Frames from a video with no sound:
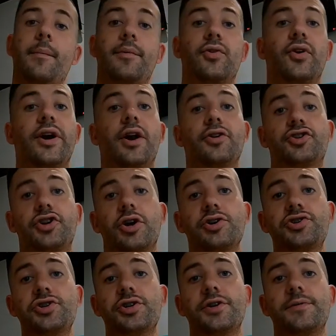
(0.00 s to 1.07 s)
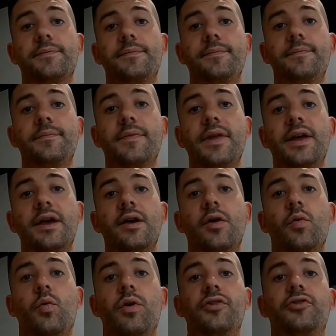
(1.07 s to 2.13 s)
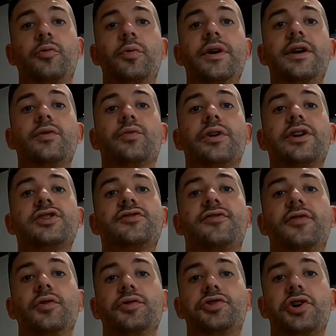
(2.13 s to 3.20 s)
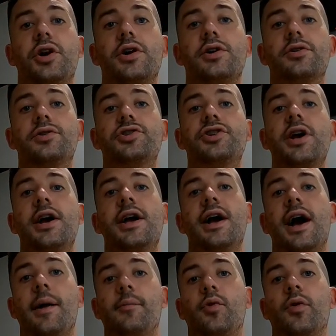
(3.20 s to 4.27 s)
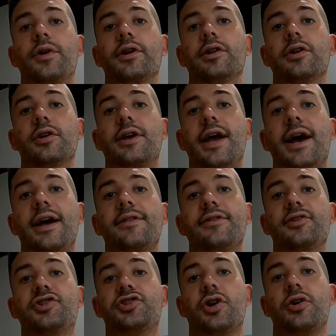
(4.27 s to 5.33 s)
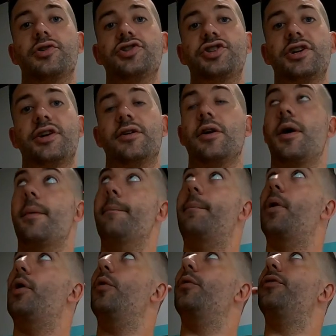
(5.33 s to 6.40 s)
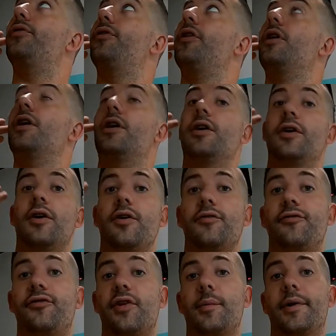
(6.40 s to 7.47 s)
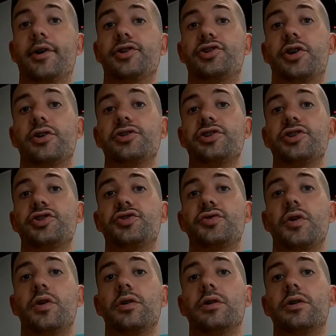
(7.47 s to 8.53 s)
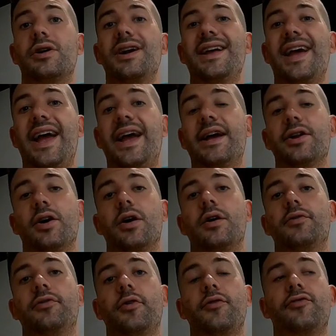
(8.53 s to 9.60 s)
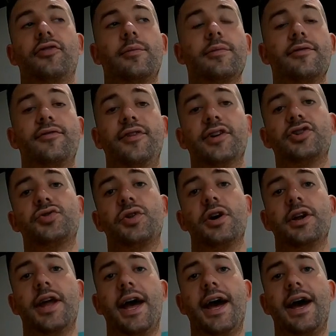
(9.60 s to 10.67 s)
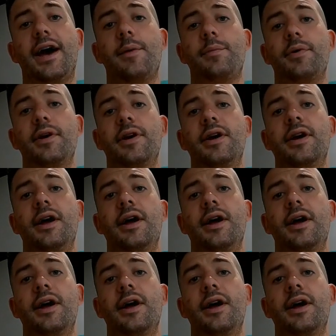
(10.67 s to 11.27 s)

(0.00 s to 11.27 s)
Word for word: I'm going to run our charger. Once we reach full charge, I'm going to look at the charging both from our charge controller and also from the Victron app.